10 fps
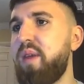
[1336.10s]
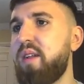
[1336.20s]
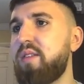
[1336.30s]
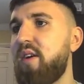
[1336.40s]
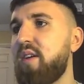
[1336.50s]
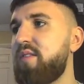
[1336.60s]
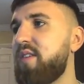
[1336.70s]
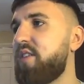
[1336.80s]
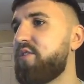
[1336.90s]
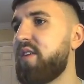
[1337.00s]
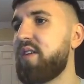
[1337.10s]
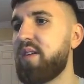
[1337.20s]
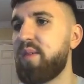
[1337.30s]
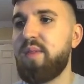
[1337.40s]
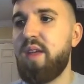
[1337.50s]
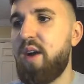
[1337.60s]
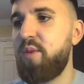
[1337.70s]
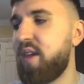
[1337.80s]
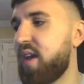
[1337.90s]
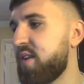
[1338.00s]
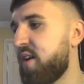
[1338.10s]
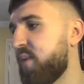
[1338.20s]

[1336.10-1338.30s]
Donkey Sanctuary, how are you getting on?